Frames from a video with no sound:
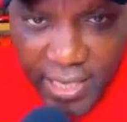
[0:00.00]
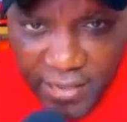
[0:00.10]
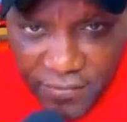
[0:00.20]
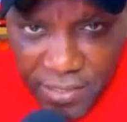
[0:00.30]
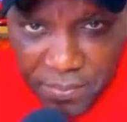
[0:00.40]

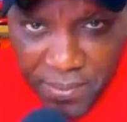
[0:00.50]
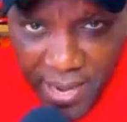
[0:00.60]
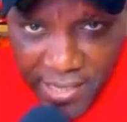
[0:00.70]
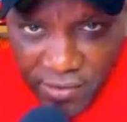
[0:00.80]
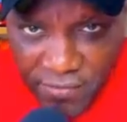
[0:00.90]
If the
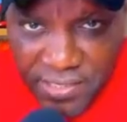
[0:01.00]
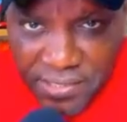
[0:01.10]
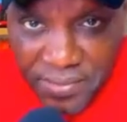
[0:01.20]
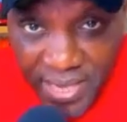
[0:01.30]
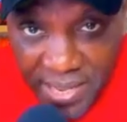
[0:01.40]
price of the
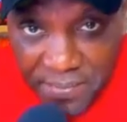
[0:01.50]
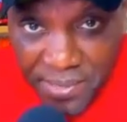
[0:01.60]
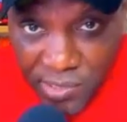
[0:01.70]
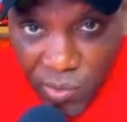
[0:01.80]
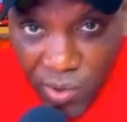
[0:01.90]
real
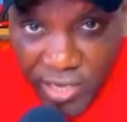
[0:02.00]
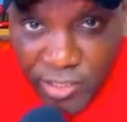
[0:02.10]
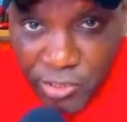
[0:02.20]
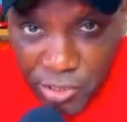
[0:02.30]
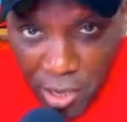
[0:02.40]

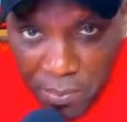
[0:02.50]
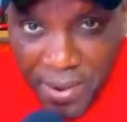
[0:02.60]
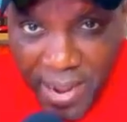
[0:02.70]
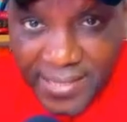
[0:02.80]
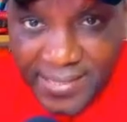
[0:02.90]
Bitcoin dropped
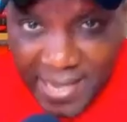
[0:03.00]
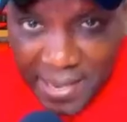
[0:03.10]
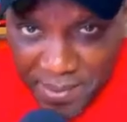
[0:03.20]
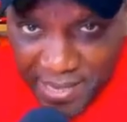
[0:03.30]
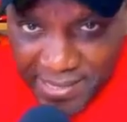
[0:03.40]
by
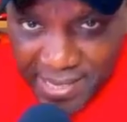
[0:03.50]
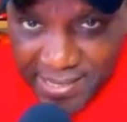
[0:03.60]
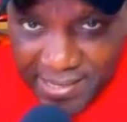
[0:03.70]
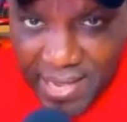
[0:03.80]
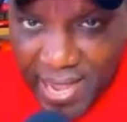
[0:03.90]

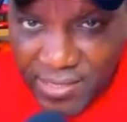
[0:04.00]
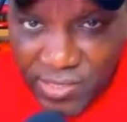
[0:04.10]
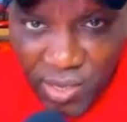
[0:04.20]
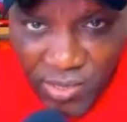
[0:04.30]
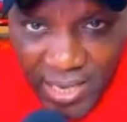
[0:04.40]
10% and
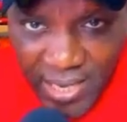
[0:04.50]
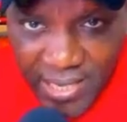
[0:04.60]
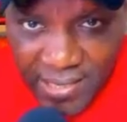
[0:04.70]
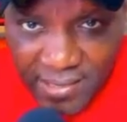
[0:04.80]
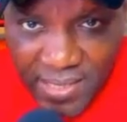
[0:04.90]
suddenly